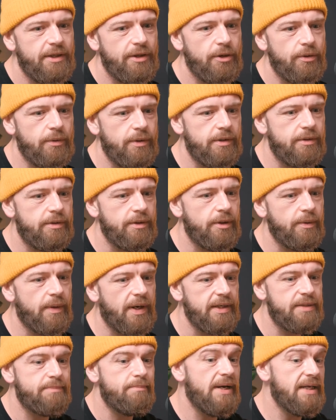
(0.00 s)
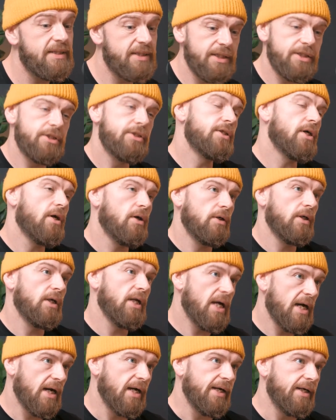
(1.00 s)
who I'd messaged
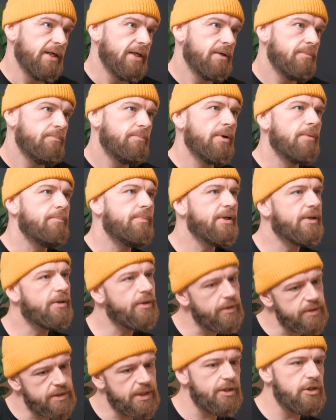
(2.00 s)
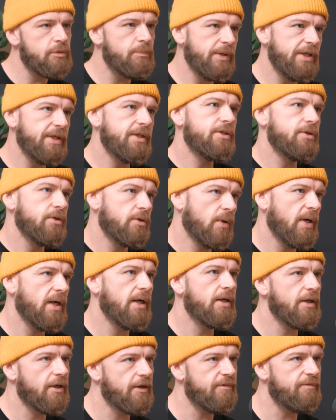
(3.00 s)
online, but because I speak to quite
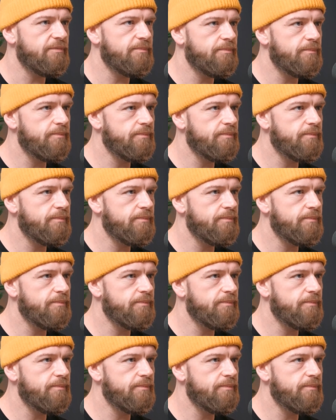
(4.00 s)
a lot of